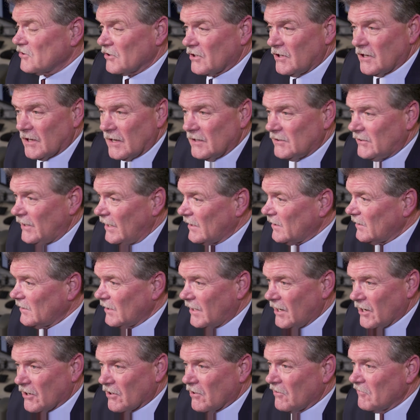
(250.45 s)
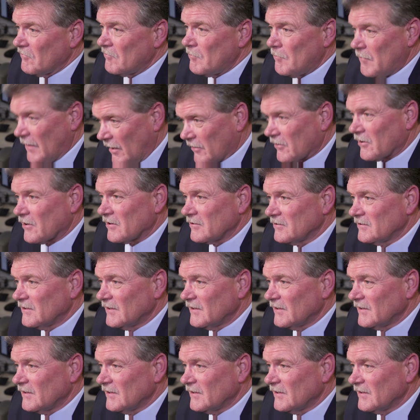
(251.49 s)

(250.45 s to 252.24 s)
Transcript: are going to get taken care of better.